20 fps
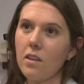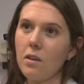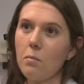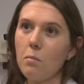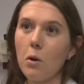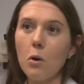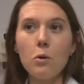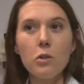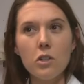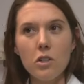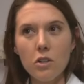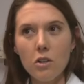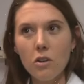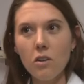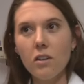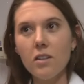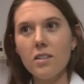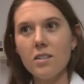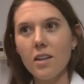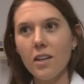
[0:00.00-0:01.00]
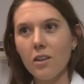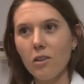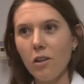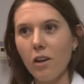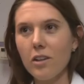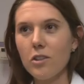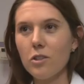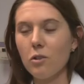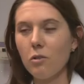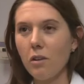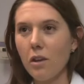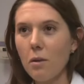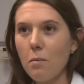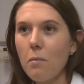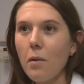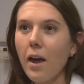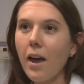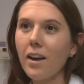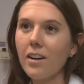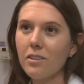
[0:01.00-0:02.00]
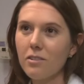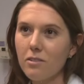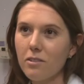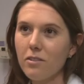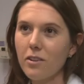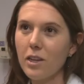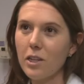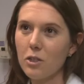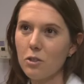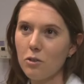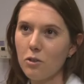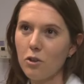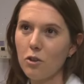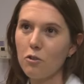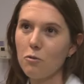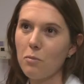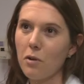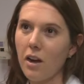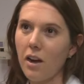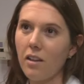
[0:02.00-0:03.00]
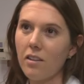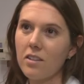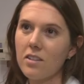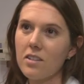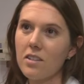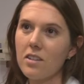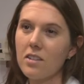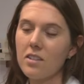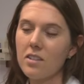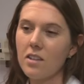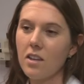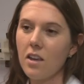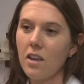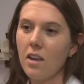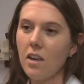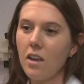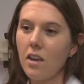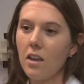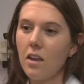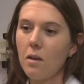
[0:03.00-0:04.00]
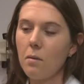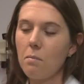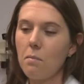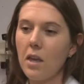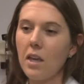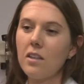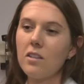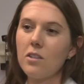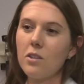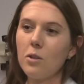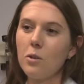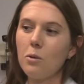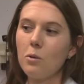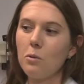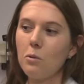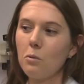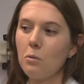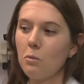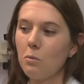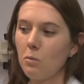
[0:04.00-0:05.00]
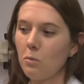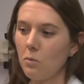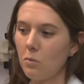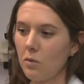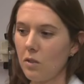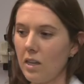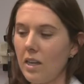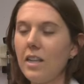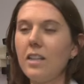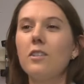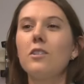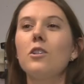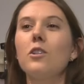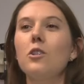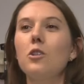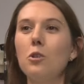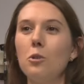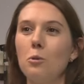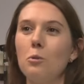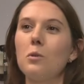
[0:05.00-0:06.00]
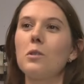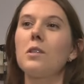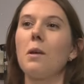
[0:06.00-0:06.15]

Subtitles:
The emotional and psychological impact of a facial nerve paralysis makes you need to do